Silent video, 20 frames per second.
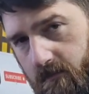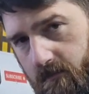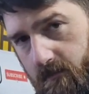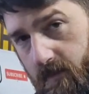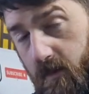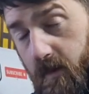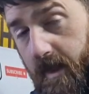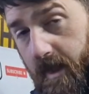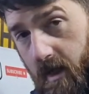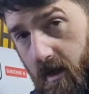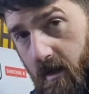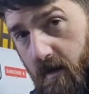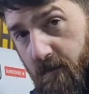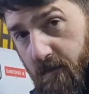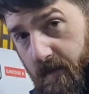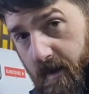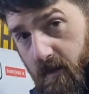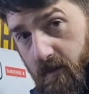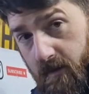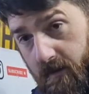between
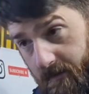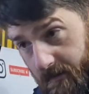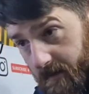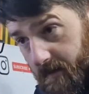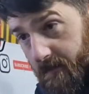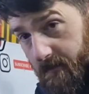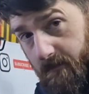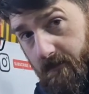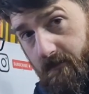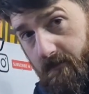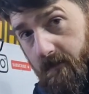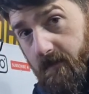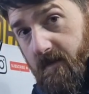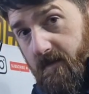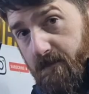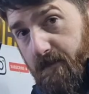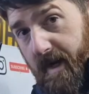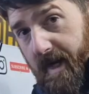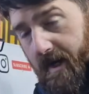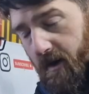half a mil and
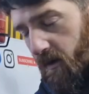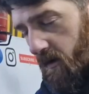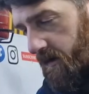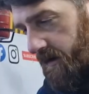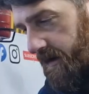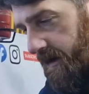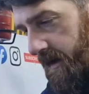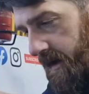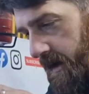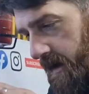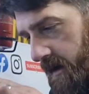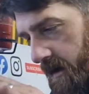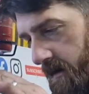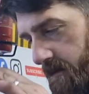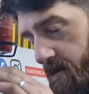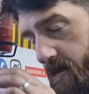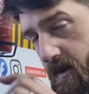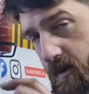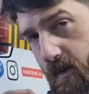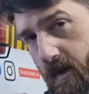bang on
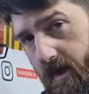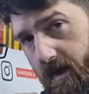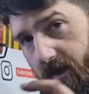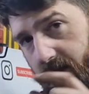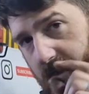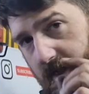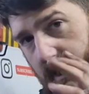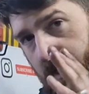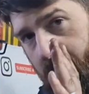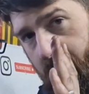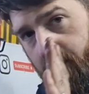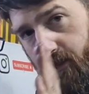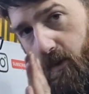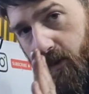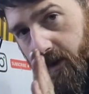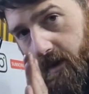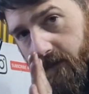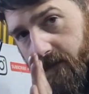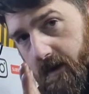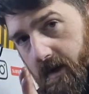between the cylinder
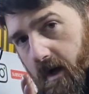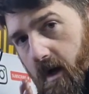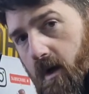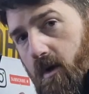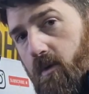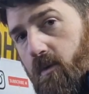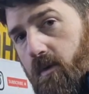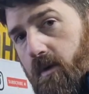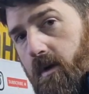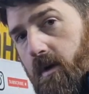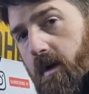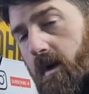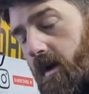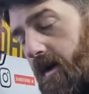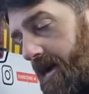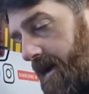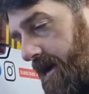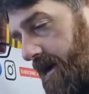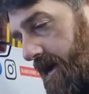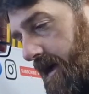point of the cone
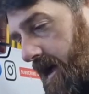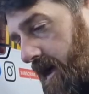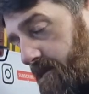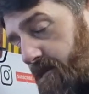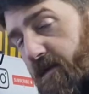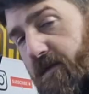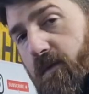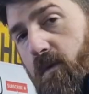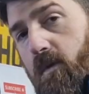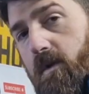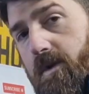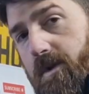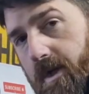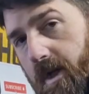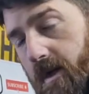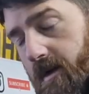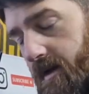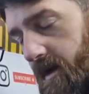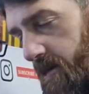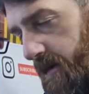and before it
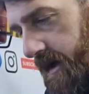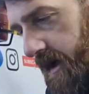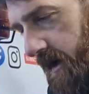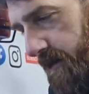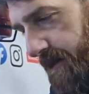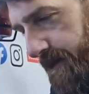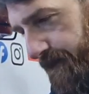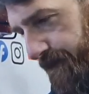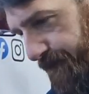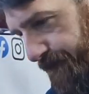starts going up.